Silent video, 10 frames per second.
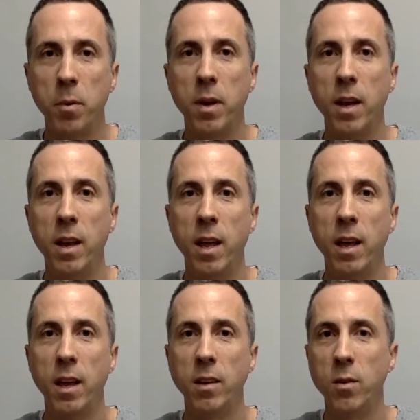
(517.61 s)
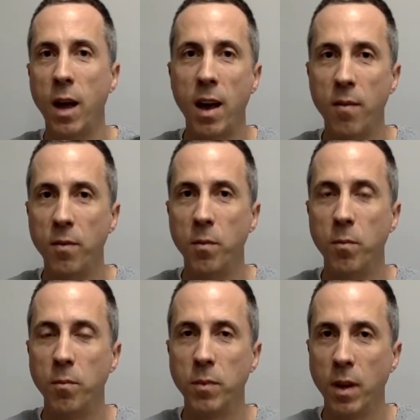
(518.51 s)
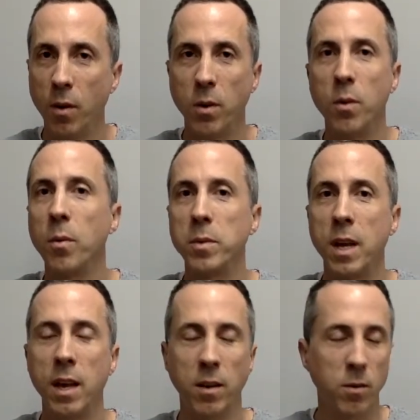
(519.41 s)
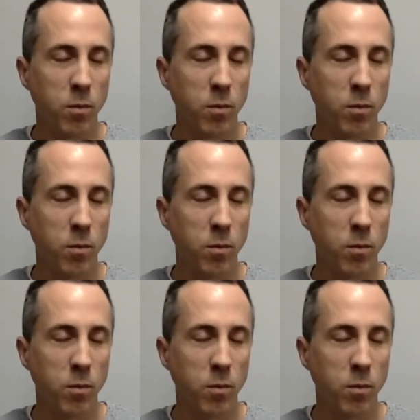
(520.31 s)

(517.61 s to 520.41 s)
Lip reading: and then you have you know what I'm saying,